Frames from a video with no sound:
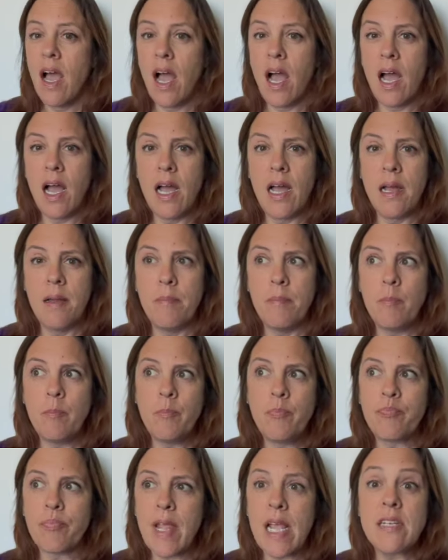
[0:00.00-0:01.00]

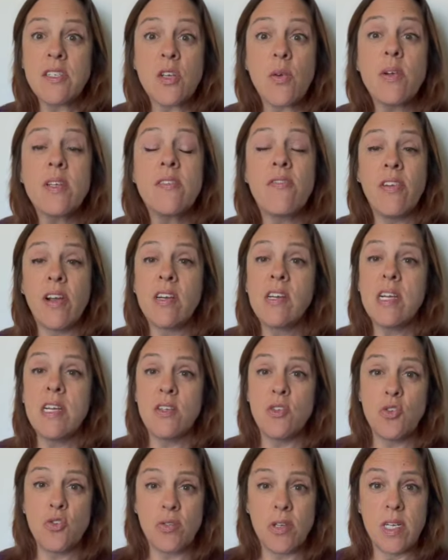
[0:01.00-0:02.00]
And so I was very
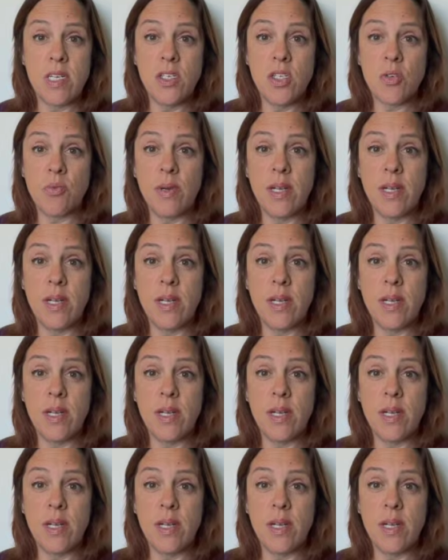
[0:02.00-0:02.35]
intrigued to